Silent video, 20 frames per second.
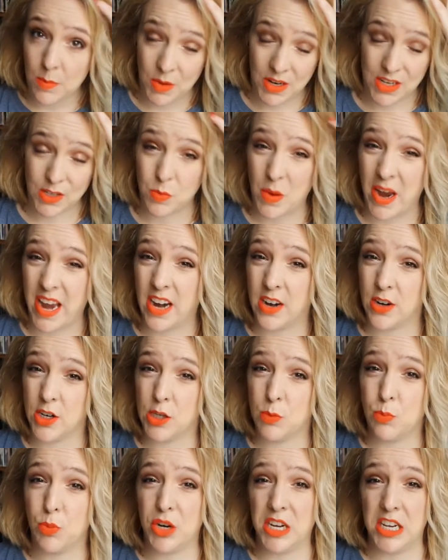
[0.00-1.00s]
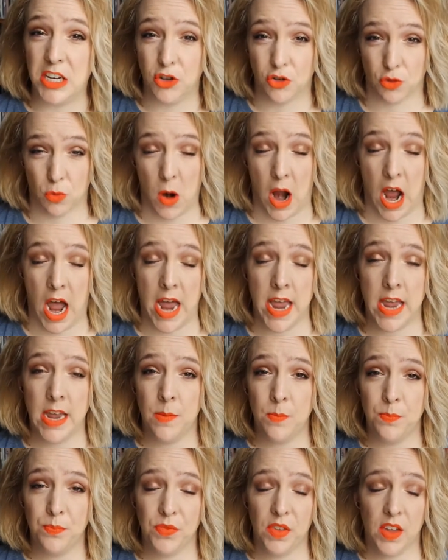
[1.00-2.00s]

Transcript: because my hair is pretty dry.